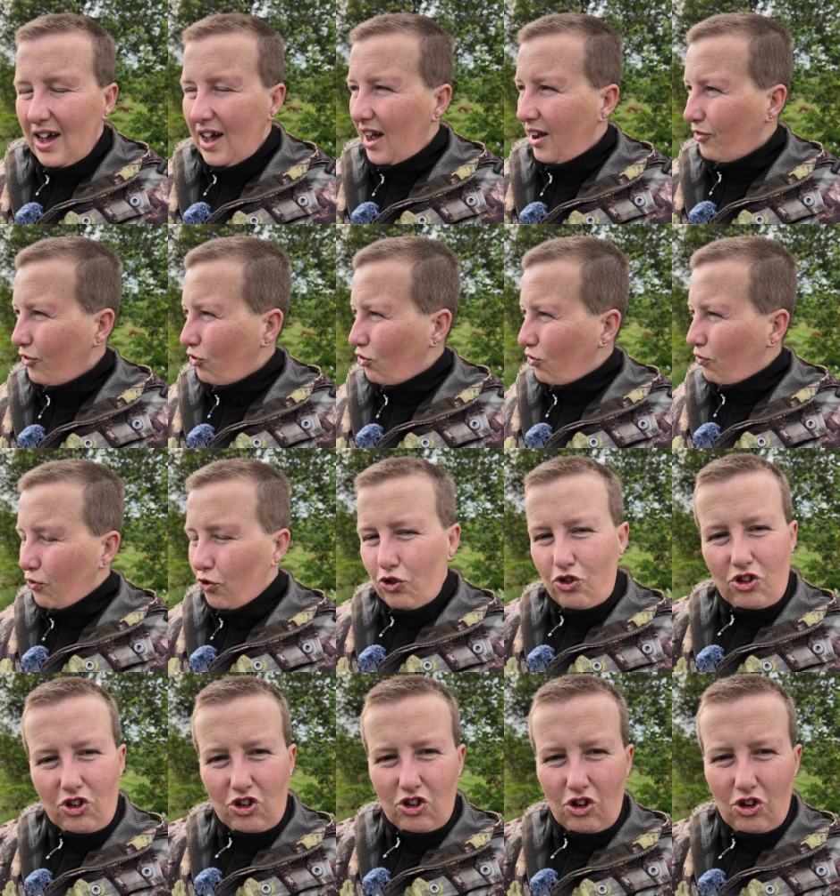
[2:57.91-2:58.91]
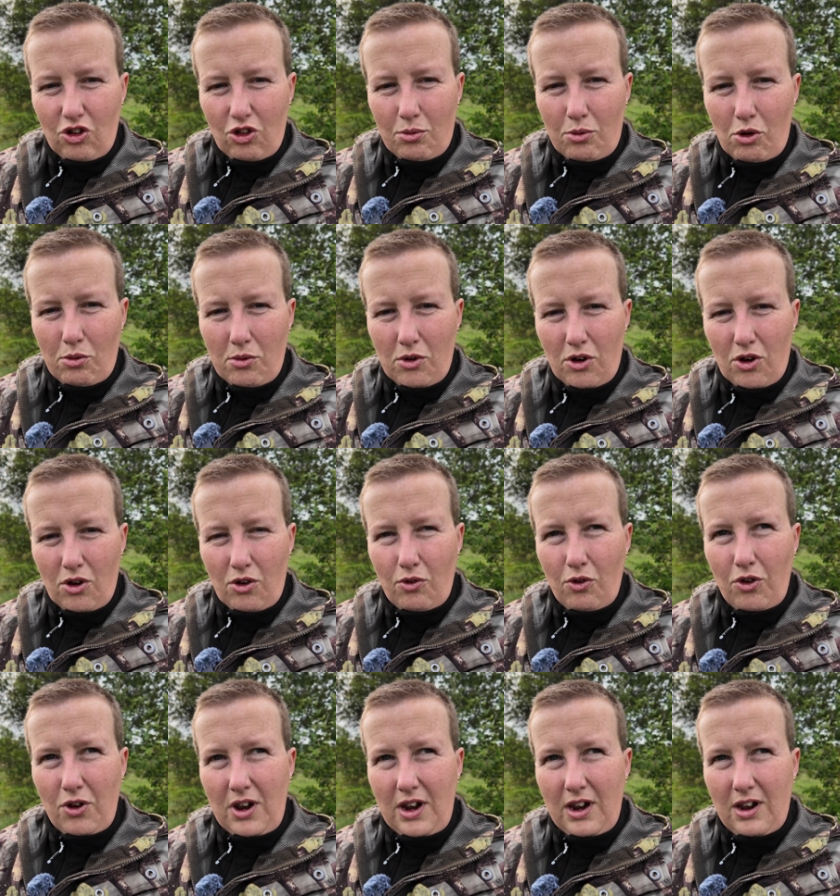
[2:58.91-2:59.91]
I've got some footage at the moment
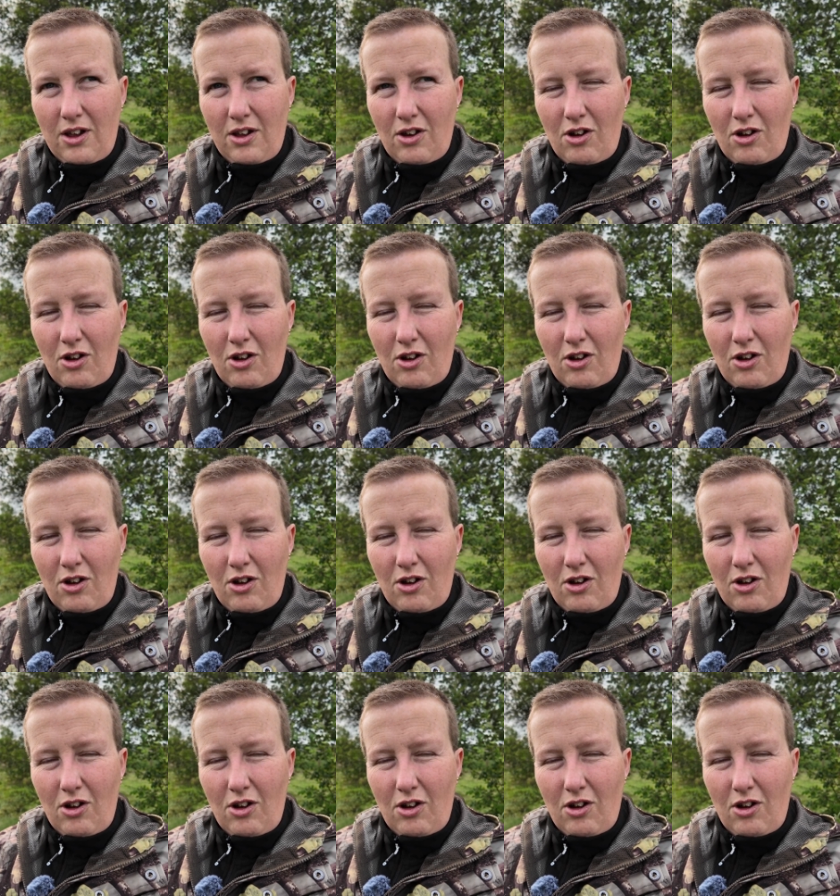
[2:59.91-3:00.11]
running